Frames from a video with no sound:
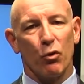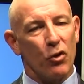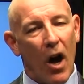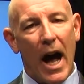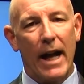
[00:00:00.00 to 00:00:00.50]

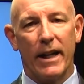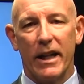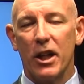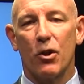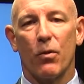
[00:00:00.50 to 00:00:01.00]
not
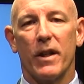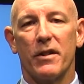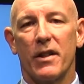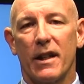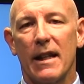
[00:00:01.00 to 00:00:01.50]

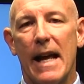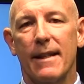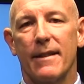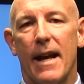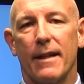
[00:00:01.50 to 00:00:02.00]
increase
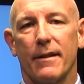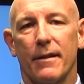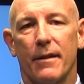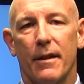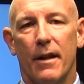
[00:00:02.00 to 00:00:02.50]
class sizes.